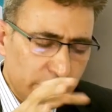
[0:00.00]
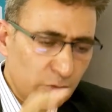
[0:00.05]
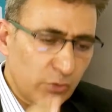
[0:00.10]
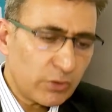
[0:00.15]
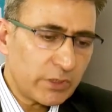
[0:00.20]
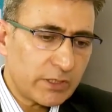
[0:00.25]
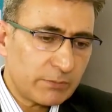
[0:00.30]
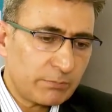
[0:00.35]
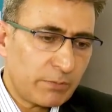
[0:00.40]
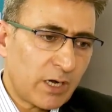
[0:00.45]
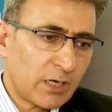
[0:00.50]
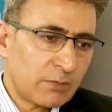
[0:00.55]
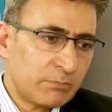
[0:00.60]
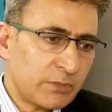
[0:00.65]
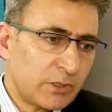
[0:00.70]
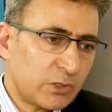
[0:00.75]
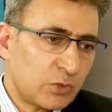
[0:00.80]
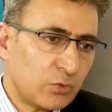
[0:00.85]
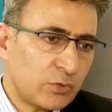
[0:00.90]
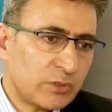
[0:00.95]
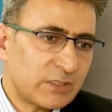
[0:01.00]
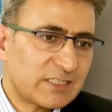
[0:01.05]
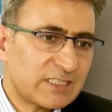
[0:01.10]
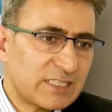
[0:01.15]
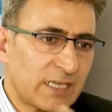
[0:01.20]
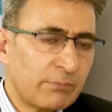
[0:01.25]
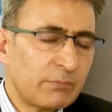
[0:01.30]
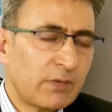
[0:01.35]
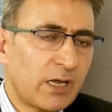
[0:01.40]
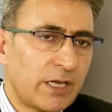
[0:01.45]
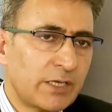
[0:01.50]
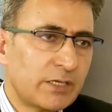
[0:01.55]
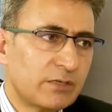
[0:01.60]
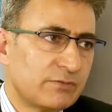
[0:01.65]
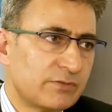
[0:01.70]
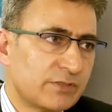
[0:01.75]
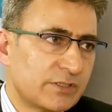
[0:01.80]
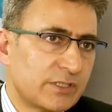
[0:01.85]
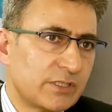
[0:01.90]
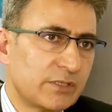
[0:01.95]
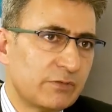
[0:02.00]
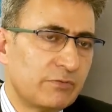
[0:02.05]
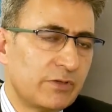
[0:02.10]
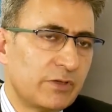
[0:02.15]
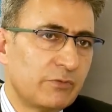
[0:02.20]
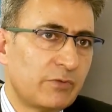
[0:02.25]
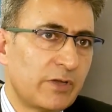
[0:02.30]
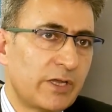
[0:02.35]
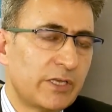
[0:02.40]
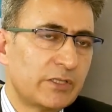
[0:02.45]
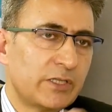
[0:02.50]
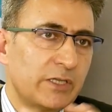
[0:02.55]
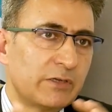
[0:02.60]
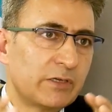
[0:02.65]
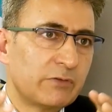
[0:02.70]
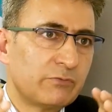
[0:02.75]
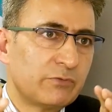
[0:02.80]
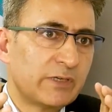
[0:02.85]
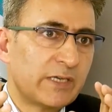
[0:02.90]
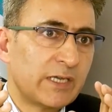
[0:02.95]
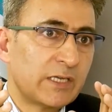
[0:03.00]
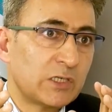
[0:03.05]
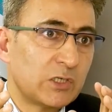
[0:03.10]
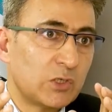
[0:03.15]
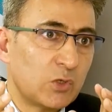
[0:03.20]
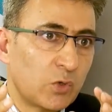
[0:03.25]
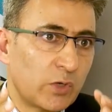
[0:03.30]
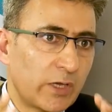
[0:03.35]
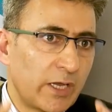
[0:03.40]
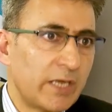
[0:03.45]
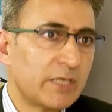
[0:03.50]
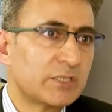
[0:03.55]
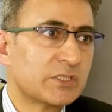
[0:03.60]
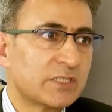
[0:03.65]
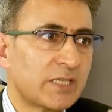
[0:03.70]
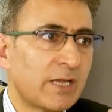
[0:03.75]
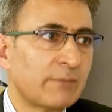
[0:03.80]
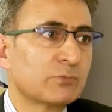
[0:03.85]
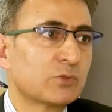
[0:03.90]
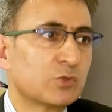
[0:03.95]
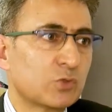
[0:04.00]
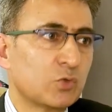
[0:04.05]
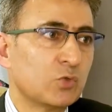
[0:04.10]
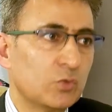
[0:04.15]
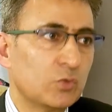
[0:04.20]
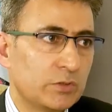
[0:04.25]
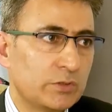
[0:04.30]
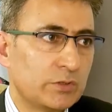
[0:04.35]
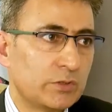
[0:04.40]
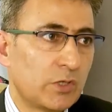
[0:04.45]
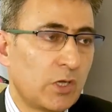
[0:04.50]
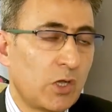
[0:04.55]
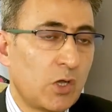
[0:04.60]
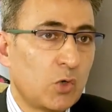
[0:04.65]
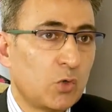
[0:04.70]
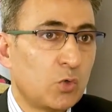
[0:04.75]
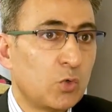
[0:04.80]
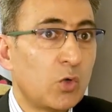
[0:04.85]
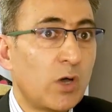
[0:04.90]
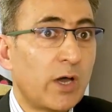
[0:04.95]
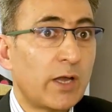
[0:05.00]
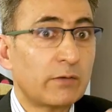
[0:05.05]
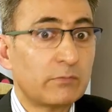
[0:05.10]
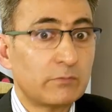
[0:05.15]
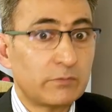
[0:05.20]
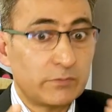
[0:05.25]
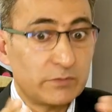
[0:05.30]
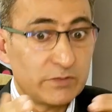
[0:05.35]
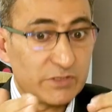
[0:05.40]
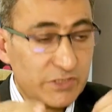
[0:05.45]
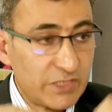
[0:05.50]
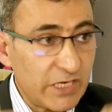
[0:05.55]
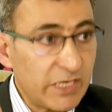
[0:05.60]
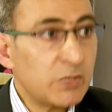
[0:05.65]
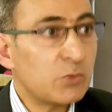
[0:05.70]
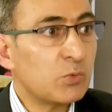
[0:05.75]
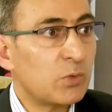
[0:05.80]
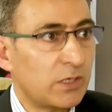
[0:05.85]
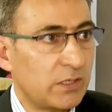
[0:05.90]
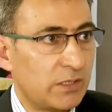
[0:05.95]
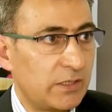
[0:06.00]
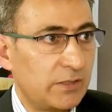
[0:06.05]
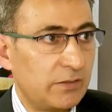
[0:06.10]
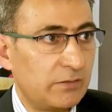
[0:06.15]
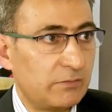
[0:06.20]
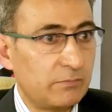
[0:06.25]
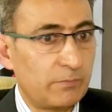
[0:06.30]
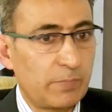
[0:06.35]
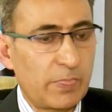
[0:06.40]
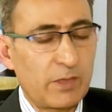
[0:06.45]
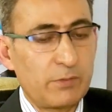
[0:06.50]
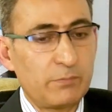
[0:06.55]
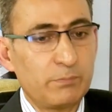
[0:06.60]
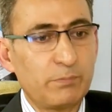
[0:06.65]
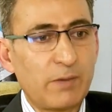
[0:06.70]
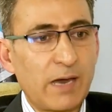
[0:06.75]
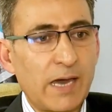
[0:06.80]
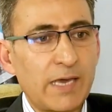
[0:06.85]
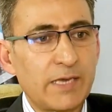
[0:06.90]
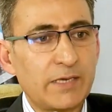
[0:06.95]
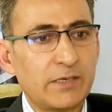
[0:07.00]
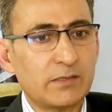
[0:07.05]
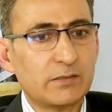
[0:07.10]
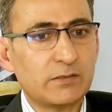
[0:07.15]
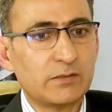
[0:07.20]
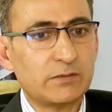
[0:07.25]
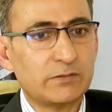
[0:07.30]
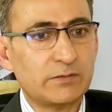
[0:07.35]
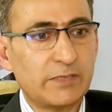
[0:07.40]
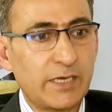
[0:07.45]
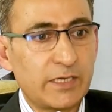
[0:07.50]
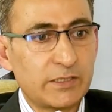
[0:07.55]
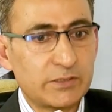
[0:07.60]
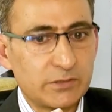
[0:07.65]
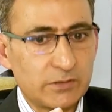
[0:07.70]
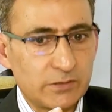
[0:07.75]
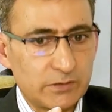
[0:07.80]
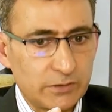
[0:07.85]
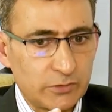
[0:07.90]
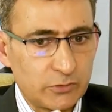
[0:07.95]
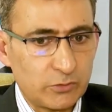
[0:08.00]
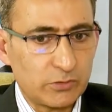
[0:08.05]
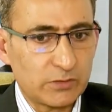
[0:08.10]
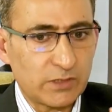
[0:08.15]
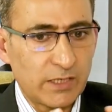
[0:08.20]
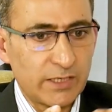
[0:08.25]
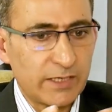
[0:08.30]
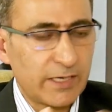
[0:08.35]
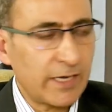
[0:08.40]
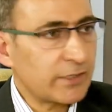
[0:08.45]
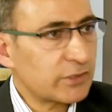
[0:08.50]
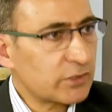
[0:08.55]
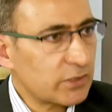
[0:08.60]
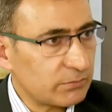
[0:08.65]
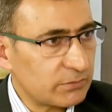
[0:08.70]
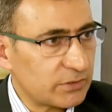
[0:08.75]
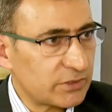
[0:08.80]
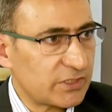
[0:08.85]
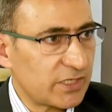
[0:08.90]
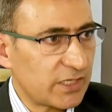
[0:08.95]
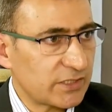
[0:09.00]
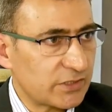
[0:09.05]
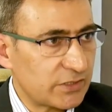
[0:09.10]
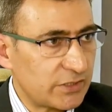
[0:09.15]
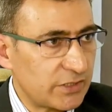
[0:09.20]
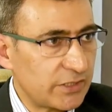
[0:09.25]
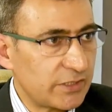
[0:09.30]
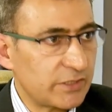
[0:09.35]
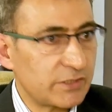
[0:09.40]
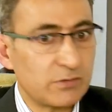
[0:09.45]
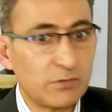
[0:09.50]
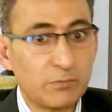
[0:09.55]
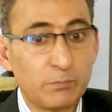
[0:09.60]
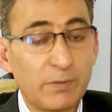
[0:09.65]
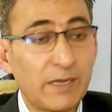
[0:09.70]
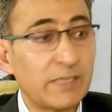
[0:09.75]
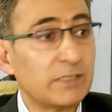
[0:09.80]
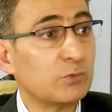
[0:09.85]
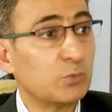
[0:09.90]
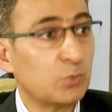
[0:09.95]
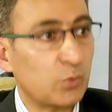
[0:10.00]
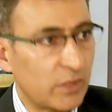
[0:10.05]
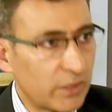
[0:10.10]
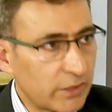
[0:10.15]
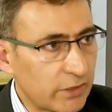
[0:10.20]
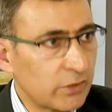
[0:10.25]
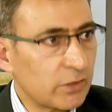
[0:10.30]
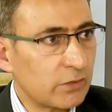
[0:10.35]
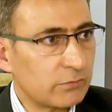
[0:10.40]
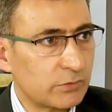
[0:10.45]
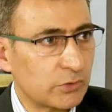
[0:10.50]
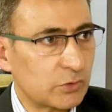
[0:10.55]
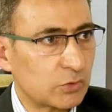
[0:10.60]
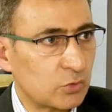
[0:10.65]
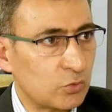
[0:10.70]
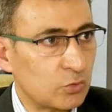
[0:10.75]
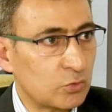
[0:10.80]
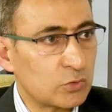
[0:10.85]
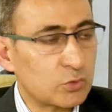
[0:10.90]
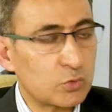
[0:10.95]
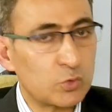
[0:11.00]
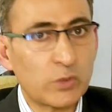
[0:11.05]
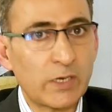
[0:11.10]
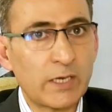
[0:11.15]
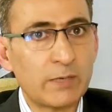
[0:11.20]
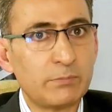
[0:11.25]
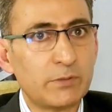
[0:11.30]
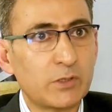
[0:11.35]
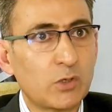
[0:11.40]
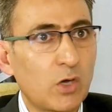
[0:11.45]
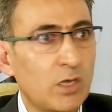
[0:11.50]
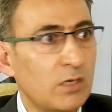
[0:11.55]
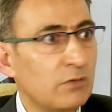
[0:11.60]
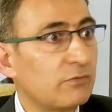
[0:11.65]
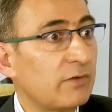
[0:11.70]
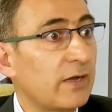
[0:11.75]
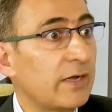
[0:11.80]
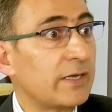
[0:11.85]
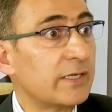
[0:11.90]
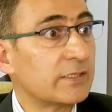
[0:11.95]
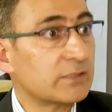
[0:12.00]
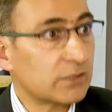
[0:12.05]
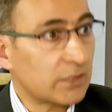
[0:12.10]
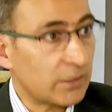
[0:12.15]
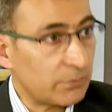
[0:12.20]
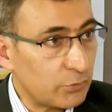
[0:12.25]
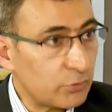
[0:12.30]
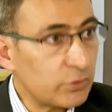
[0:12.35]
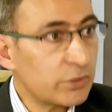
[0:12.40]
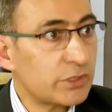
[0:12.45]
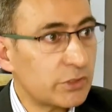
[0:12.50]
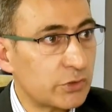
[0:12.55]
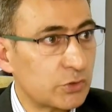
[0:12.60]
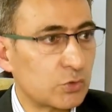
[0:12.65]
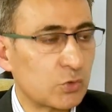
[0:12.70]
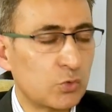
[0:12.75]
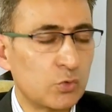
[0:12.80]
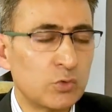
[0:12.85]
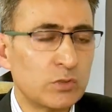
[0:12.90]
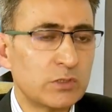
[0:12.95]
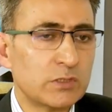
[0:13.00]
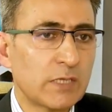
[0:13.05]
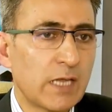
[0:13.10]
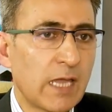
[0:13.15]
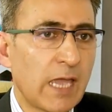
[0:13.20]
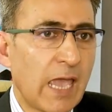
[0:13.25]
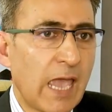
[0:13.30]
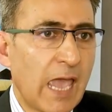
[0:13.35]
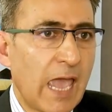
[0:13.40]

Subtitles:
your department doing some kind of a survey where we can locate some schools who are genuinely, by their contents of the trust deed, by the working of the schools, who can be qualified as community schools,